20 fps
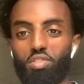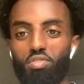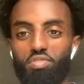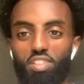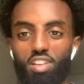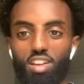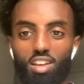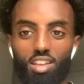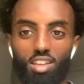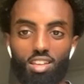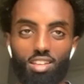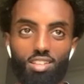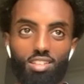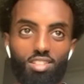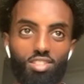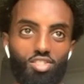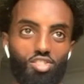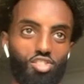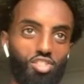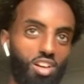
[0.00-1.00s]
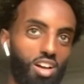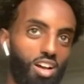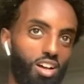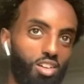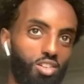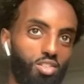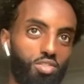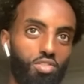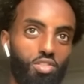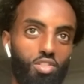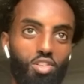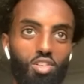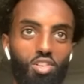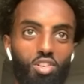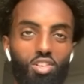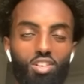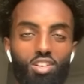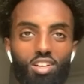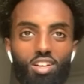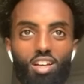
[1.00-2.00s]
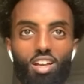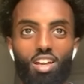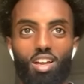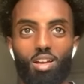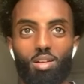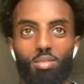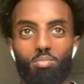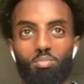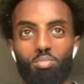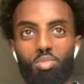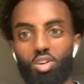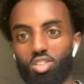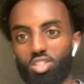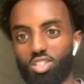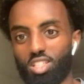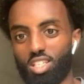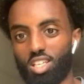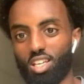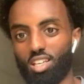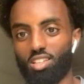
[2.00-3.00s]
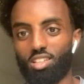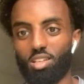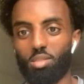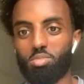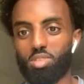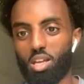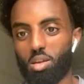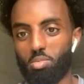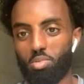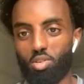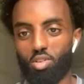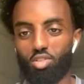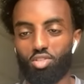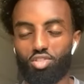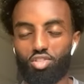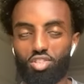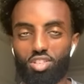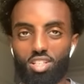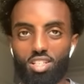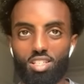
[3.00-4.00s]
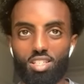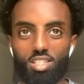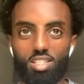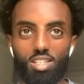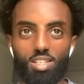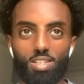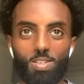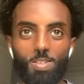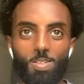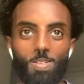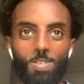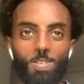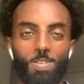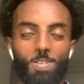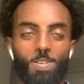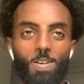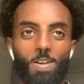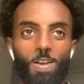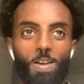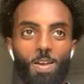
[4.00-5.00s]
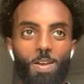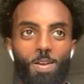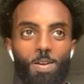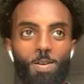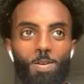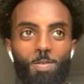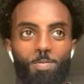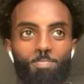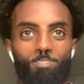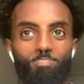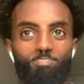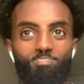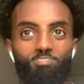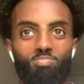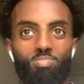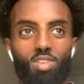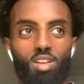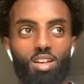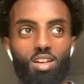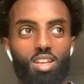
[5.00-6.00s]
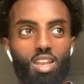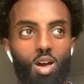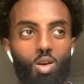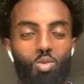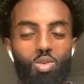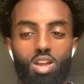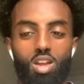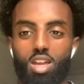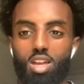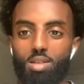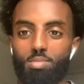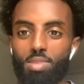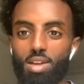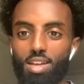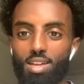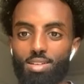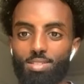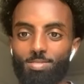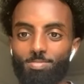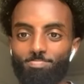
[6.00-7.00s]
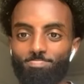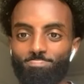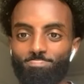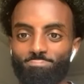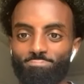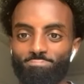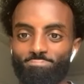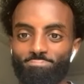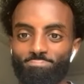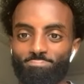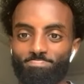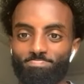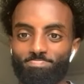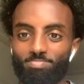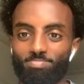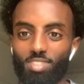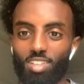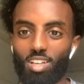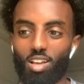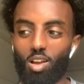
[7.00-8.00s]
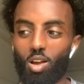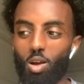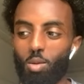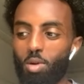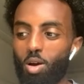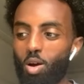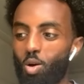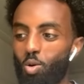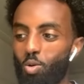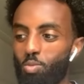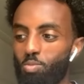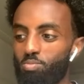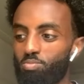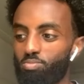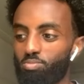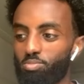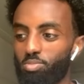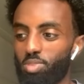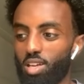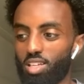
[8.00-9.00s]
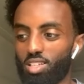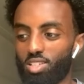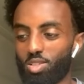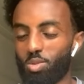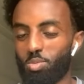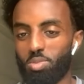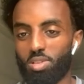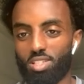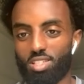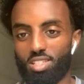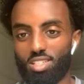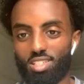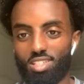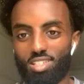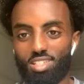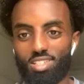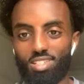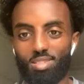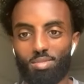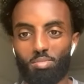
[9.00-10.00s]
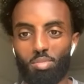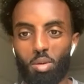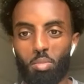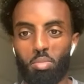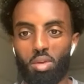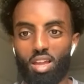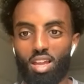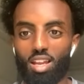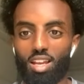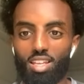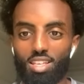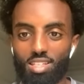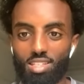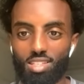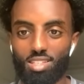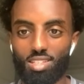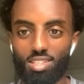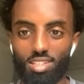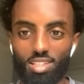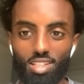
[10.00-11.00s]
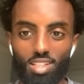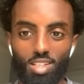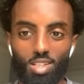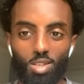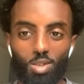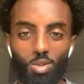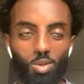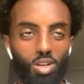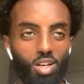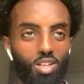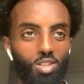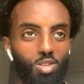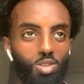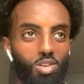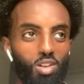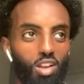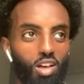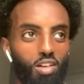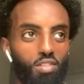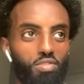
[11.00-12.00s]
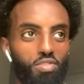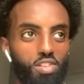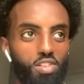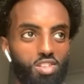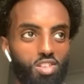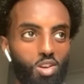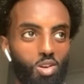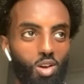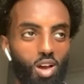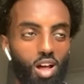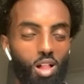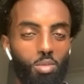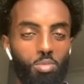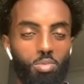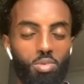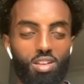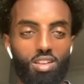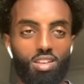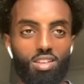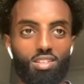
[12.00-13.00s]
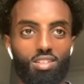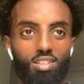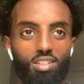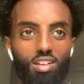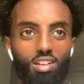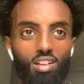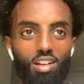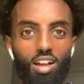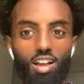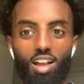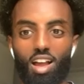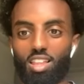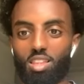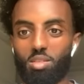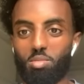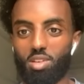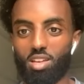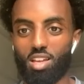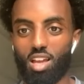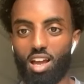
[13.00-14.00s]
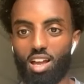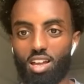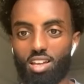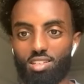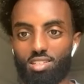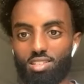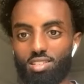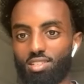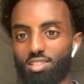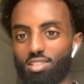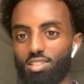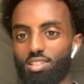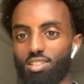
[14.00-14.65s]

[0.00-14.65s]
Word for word: for Finland, trials for um, Bosnia, them type of countries. Um, and now we're here, man. I've got my own personal business, Mumbai Elite. I do a lot of physio, helping academy guys,